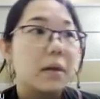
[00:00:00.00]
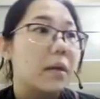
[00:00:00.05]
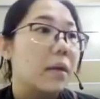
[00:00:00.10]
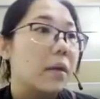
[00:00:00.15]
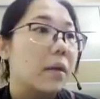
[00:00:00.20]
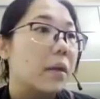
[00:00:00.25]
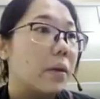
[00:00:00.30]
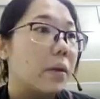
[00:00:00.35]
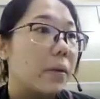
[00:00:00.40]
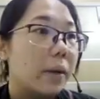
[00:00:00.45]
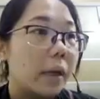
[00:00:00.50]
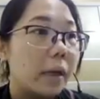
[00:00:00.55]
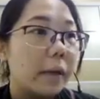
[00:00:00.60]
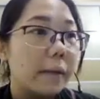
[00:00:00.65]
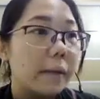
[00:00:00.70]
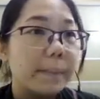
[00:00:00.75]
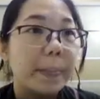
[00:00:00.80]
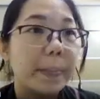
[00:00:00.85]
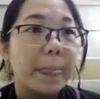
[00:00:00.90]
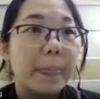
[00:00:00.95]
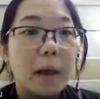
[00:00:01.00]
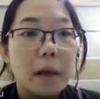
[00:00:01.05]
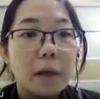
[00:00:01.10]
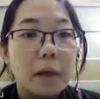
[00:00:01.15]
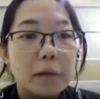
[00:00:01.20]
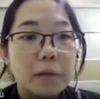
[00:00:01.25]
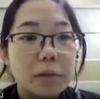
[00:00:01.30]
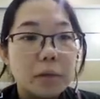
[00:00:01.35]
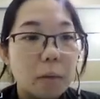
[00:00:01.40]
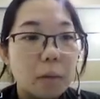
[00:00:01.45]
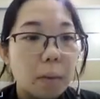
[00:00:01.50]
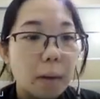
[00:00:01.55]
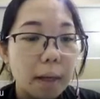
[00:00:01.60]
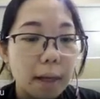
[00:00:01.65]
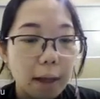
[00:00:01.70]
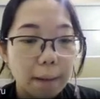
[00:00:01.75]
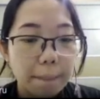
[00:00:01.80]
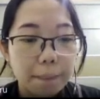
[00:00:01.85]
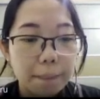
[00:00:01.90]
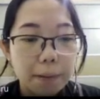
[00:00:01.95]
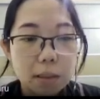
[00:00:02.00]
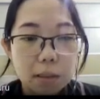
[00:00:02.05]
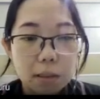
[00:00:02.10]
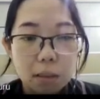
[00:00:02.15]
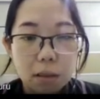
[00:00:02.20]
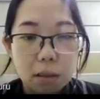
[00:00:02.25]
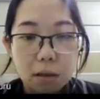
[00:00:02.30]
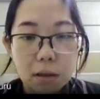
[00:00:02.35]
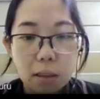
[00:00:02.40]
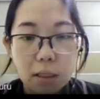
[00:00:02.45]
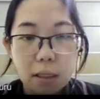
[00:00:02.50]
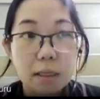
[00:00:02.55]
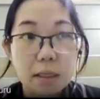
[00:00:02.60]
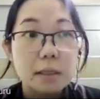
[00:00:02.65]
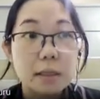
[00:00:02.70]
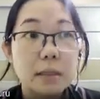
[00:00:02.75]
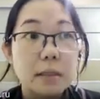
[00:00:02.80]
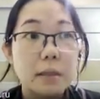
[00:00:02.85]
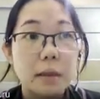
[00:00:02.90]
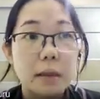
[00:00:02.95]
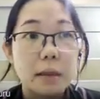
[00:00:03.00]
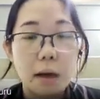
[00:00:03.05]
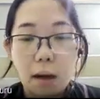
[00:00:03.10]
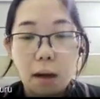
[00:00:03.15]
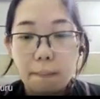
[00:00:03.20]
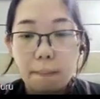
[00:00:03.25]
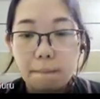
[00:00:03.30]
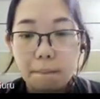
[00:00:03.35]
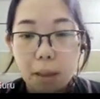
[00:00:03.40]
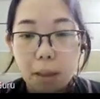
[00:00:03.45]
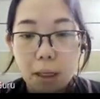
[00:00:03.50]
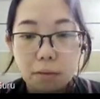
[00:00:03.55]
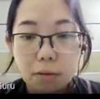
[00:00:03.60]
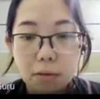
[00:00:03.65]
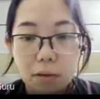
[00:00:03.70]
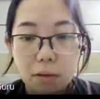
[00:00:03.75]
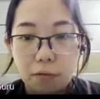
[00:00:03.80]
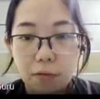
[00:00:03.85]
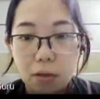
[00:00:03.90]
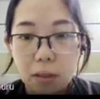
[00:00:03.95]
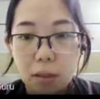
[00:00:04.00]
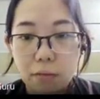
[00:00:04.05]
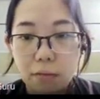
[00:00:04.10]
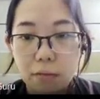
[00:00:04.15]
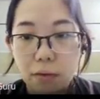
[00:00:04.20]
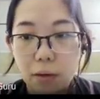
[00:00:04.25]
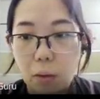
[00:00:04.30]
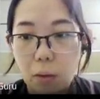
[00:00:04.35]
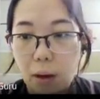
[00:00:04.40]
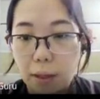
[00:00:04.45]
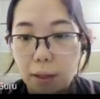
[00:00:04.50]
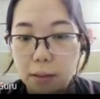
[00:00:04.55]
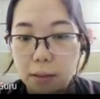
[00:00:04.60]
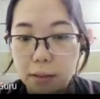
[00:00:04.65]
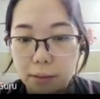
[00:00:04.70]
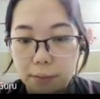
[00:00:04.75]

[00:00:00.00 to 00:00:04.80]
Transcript: Okay, so what happens here is the amount of heat required.